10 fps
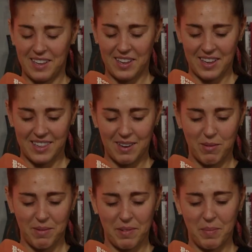Yeah, that
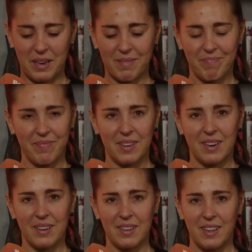one was a bit...
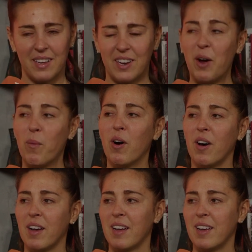You know
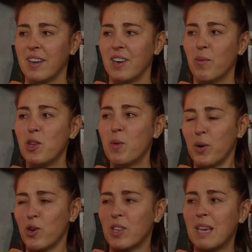what? You know when you put
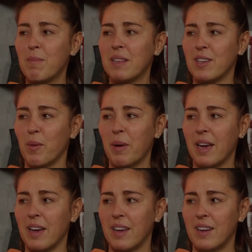your team into your
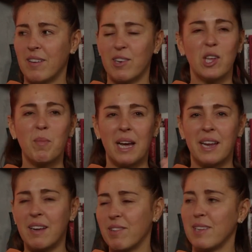bet, the accumulator
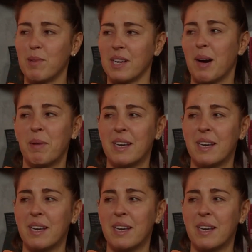never seems to come in?